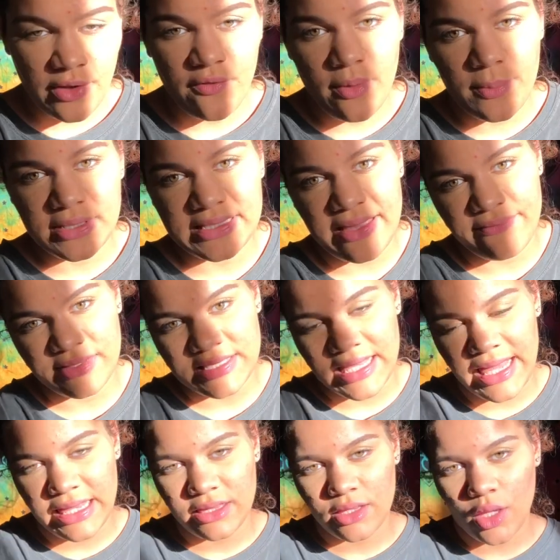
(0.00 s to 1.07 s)
November
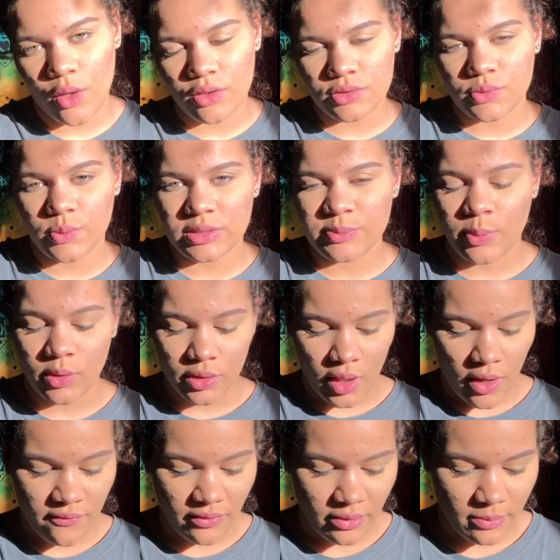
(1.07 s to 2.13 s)
17th, Knowles was pulled
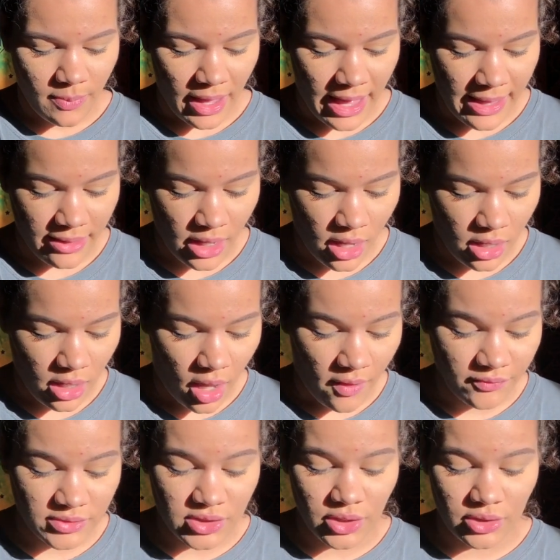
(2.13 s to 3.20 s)
over by
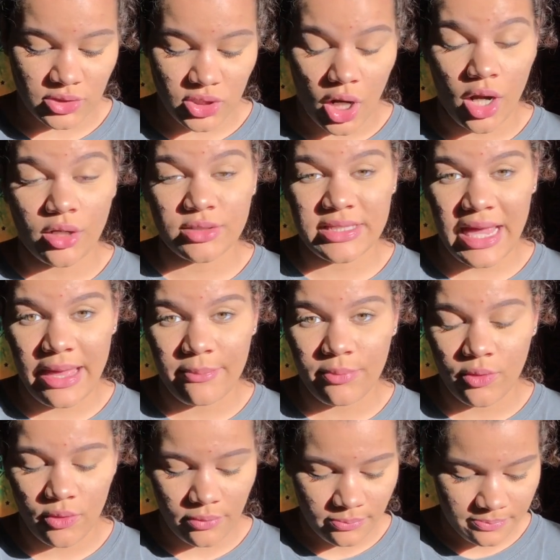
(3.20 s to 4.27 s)
Officer Charles
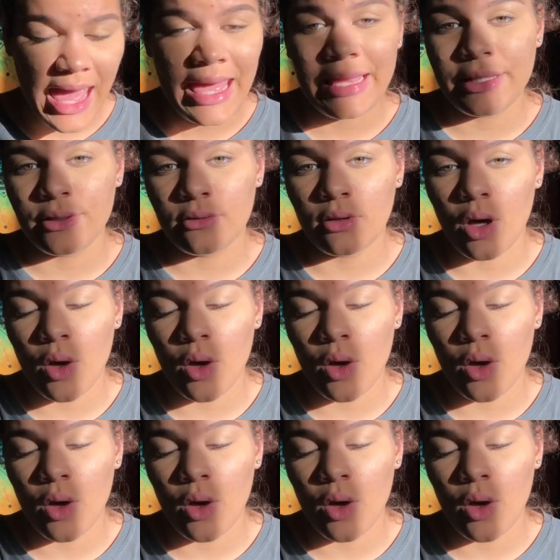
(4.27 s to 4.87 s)
Campbell, and